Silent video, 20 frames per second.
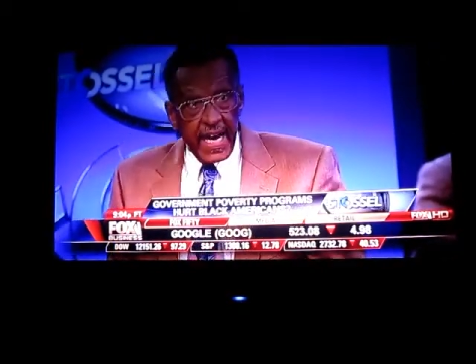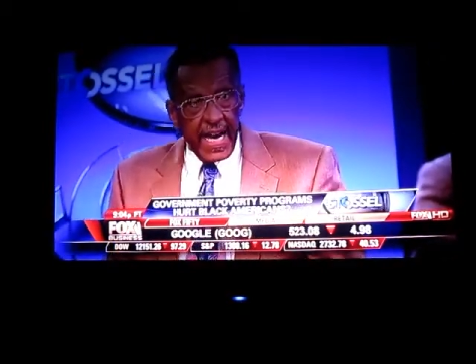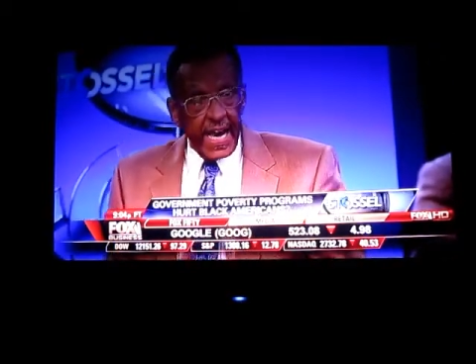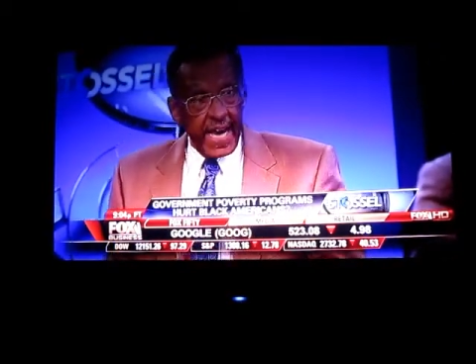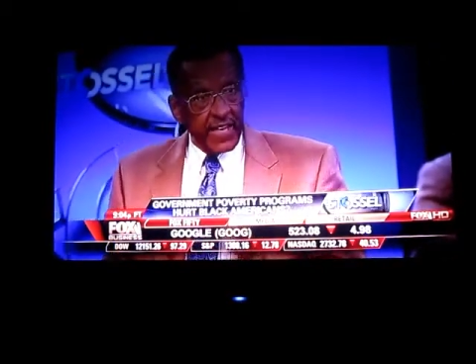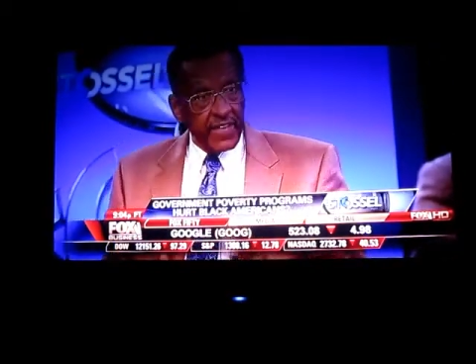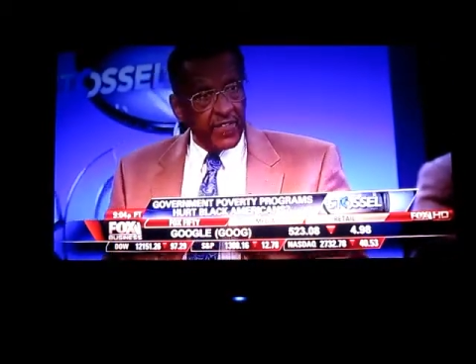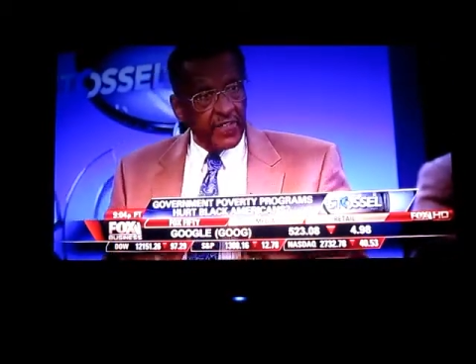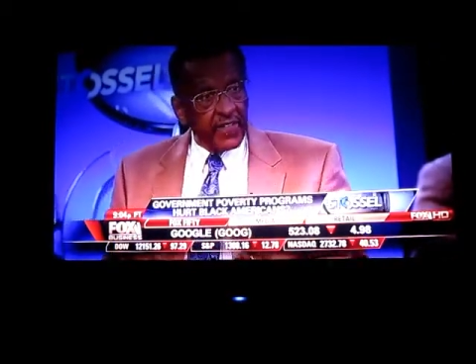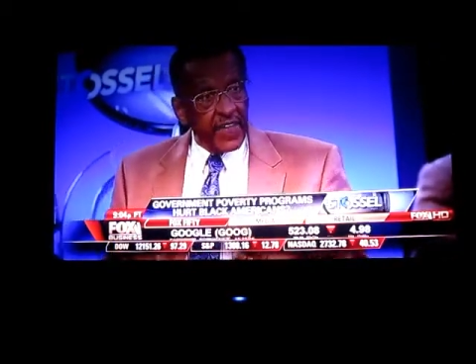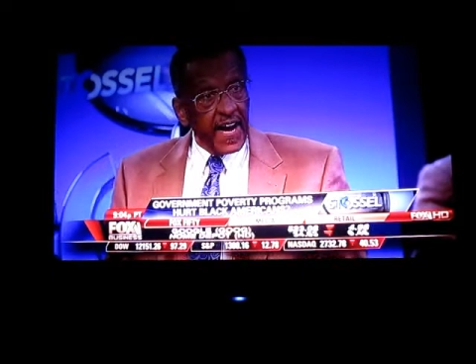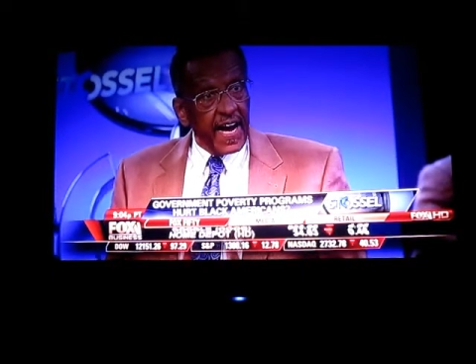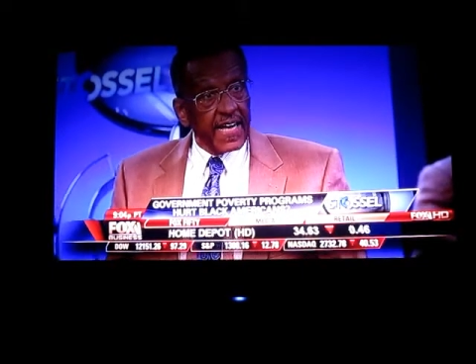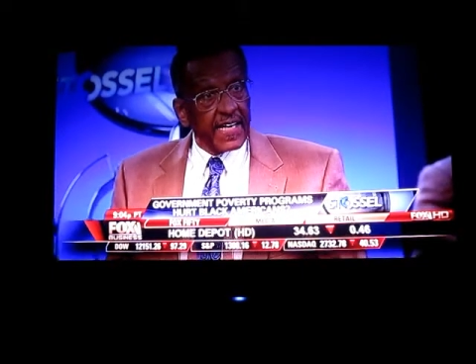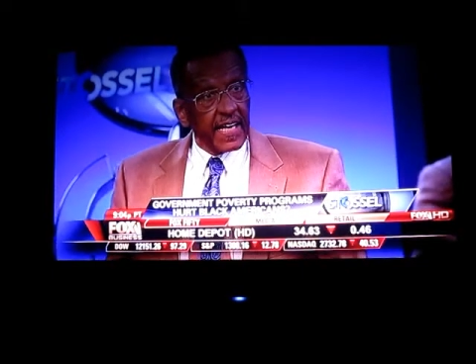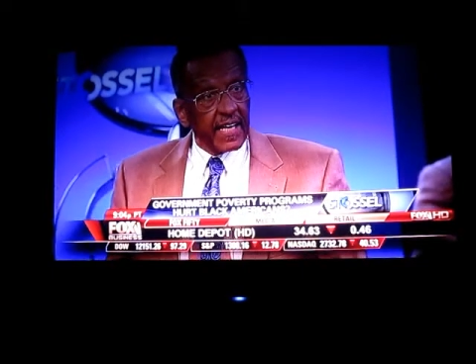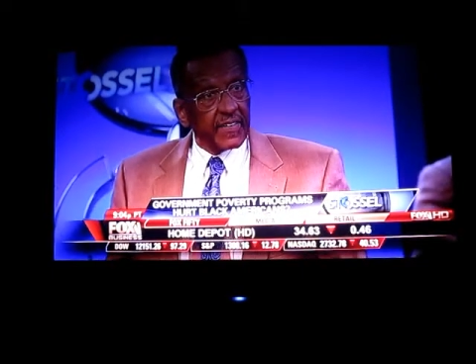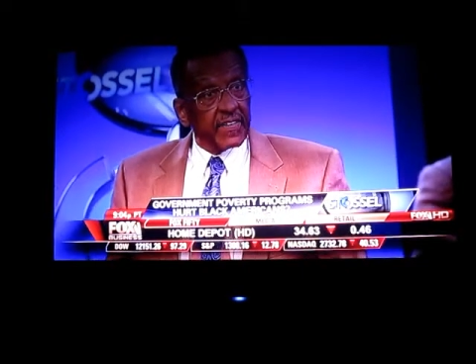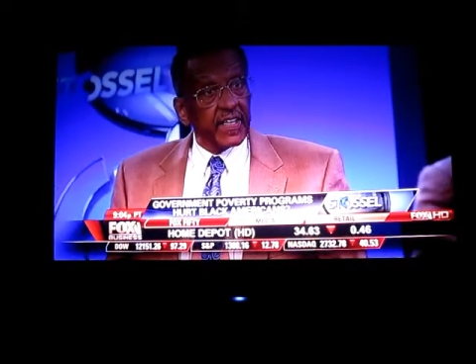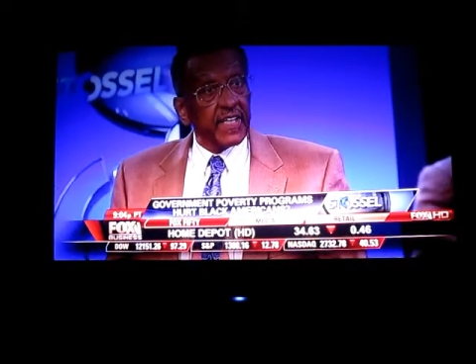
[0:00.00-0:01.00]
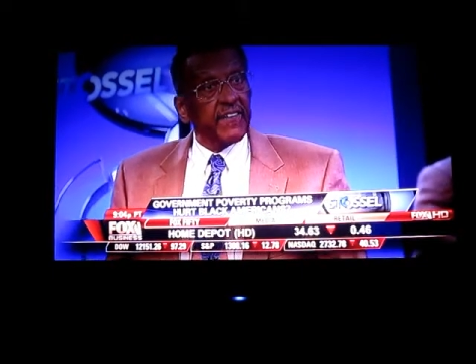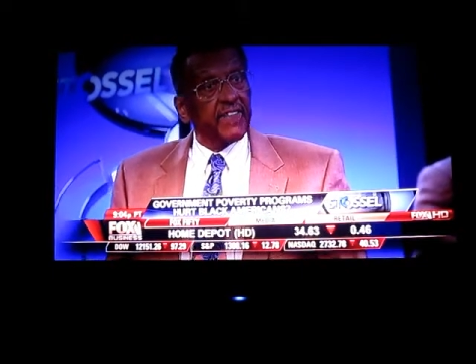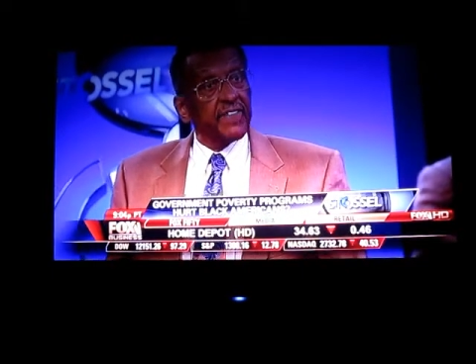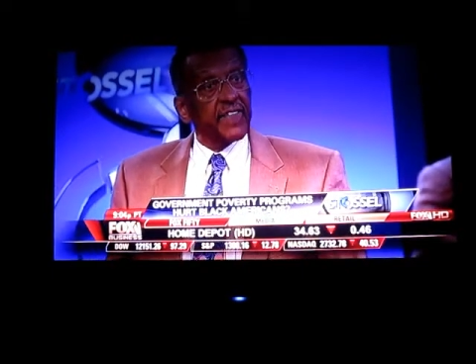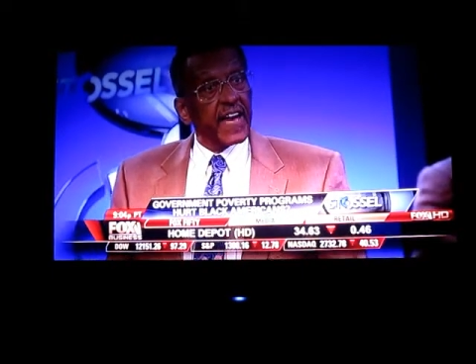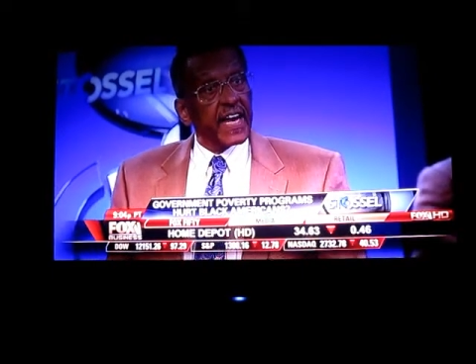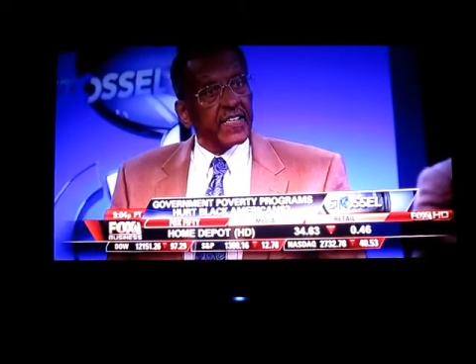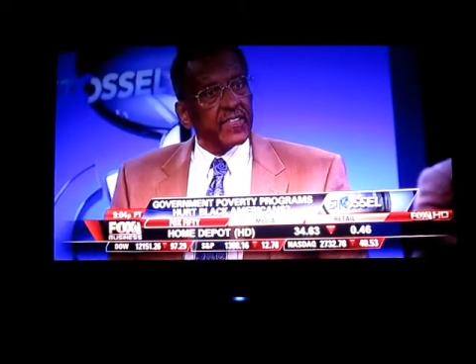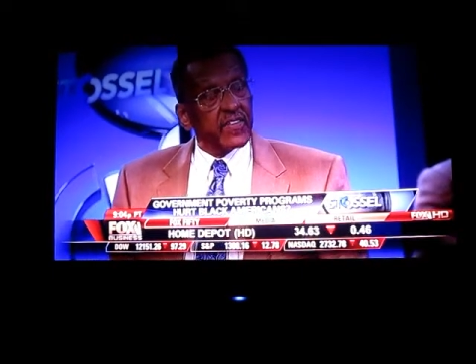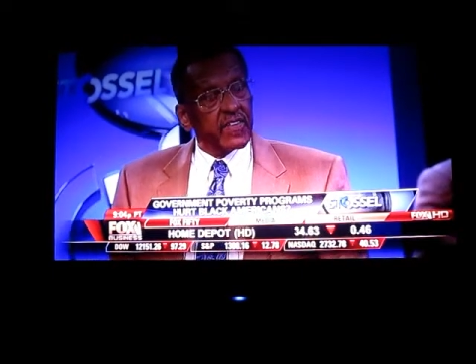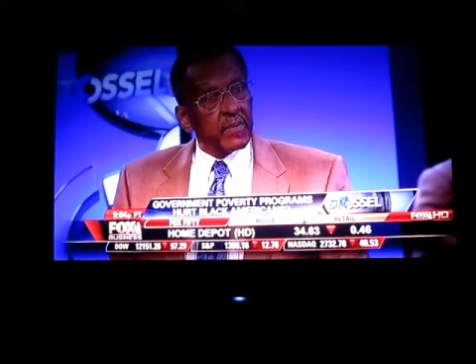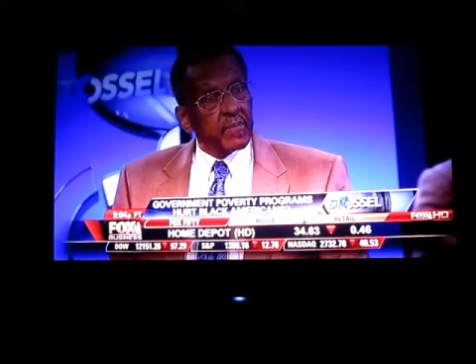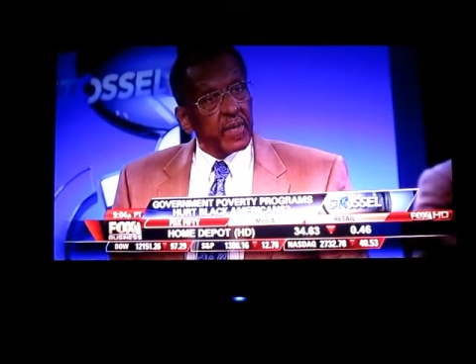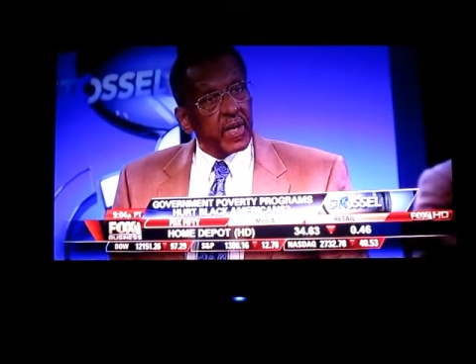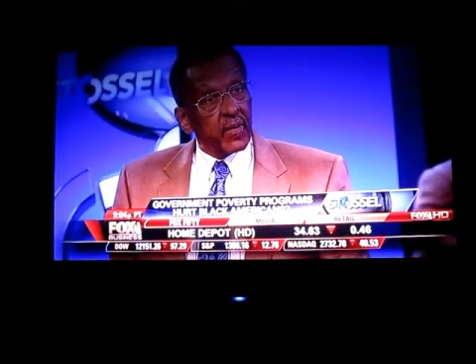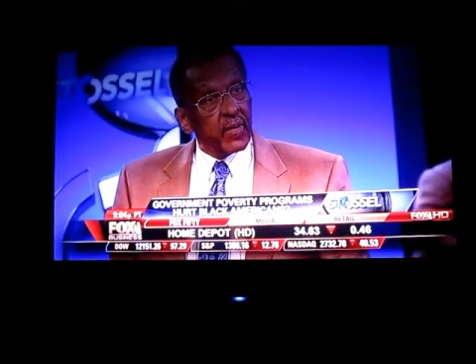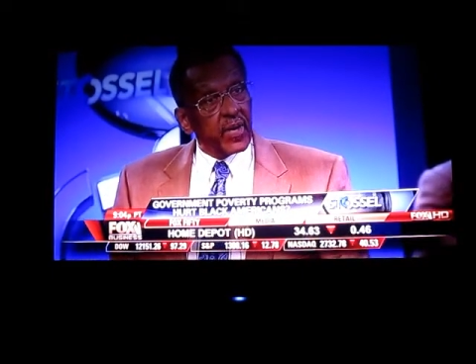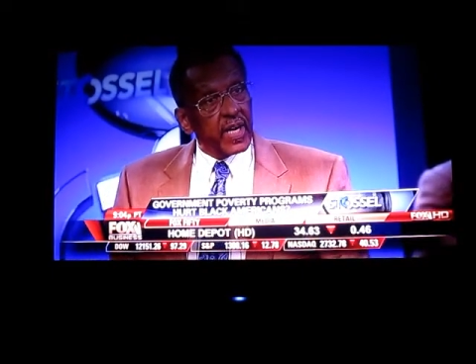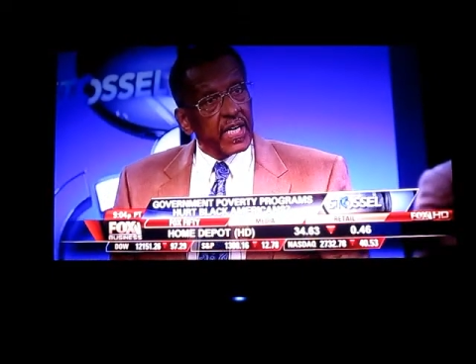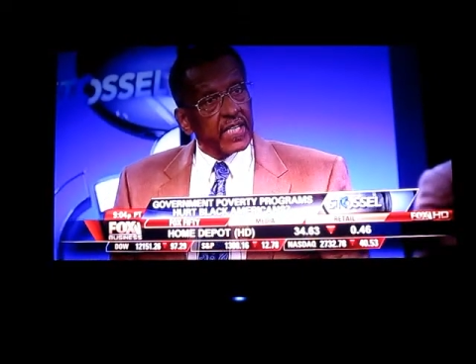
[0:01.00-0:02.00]
And you find out the effects of the
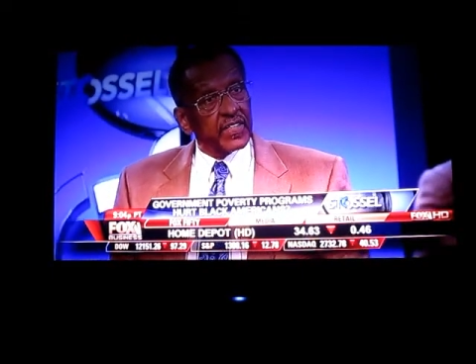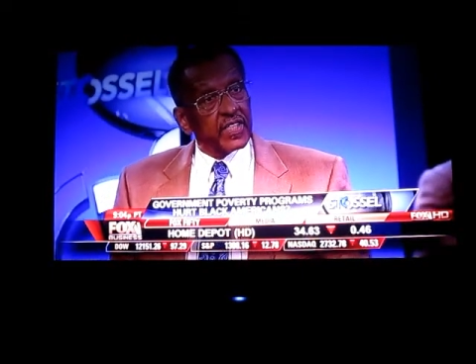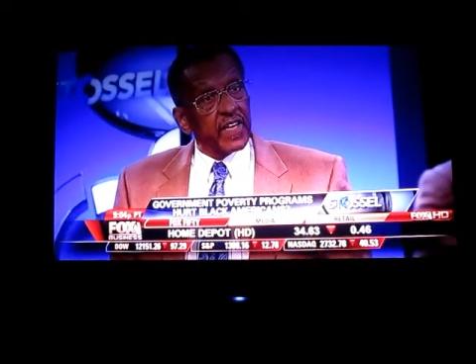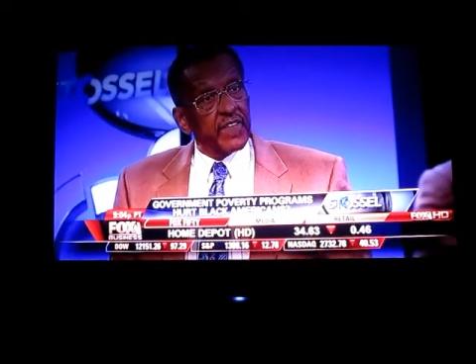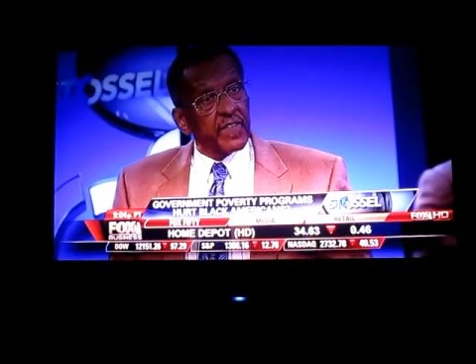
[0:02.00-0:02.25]
minimum wage